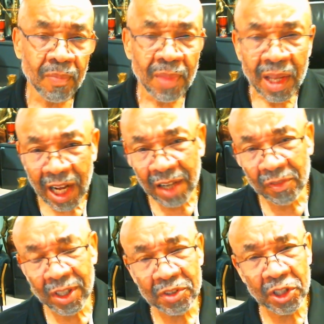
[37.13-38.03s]
I've
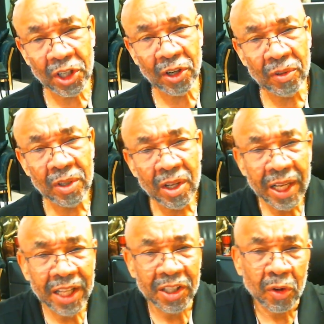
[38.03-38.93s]
lived here
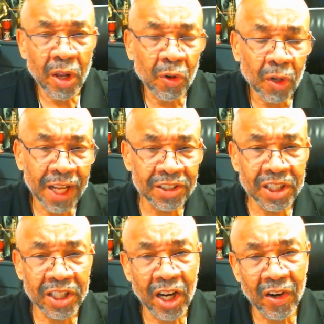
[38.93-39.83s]
in the greater
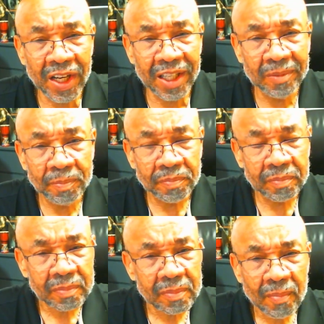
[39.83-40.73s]
Lansing area
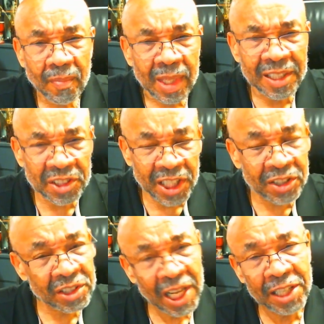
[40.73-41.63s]

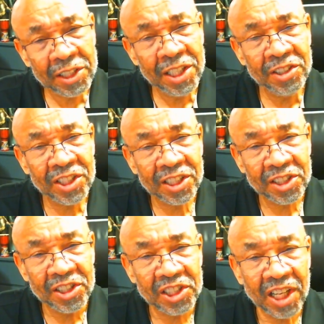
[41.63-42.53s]
since
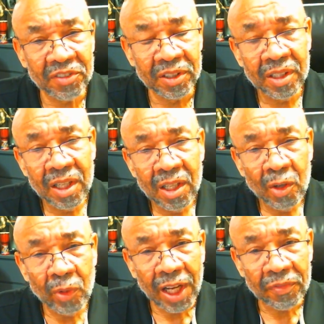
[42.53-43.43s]
1967,
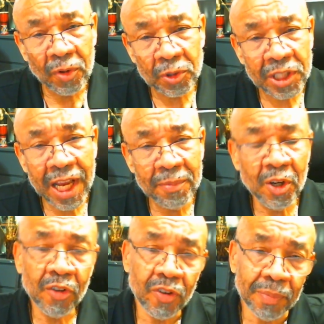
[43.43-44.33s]
when I first came
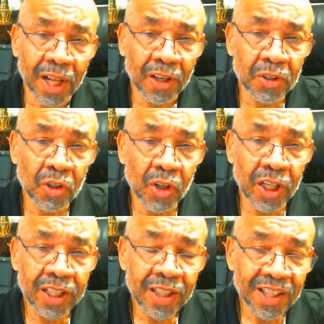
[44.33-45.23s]
here from
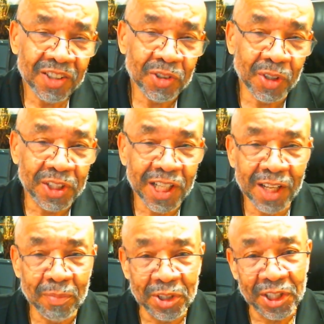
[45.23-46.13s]
Illinois to
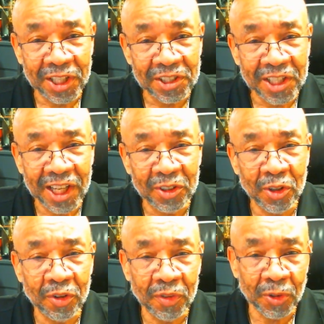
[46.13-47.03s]
attend Michigan State
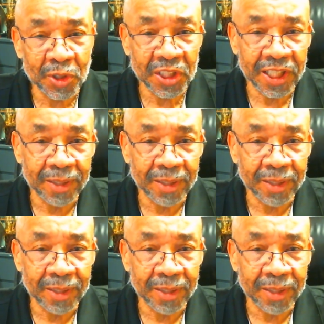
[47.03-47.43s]
University.